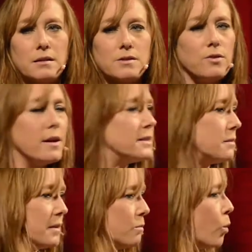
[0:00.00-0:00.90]
Is there not
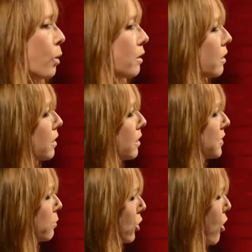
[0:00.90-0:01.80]
something more
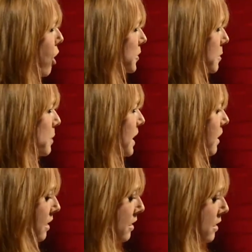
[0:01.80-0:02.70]
that we're called to be?